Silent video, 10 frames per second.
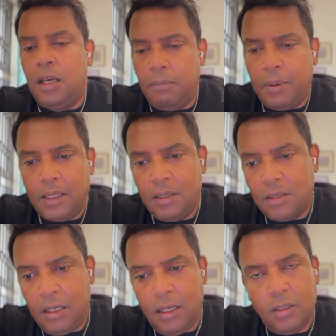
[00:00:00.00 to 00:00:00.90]
and
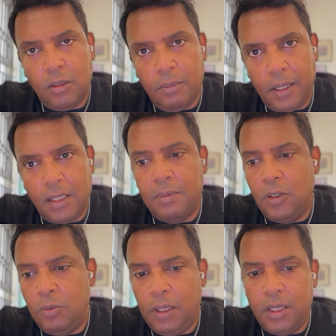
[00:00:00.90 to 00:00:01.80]
patterns related to price
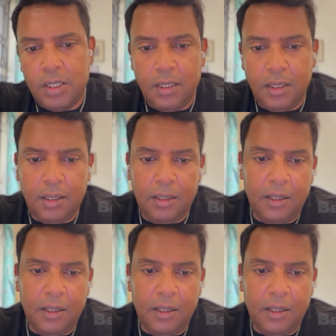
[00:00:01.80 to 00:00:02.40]
manipulation,